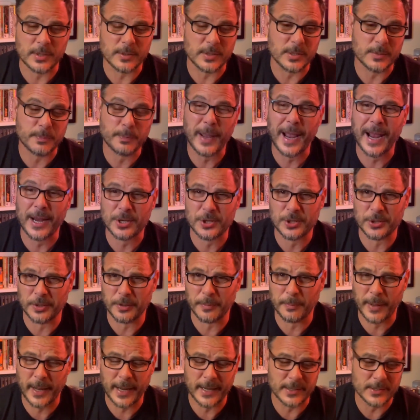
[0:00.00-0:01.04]
and is passionate
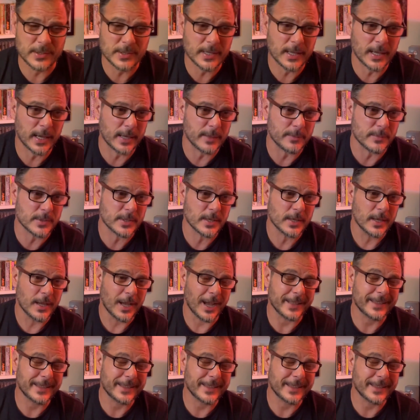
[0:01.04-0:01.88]
about his games.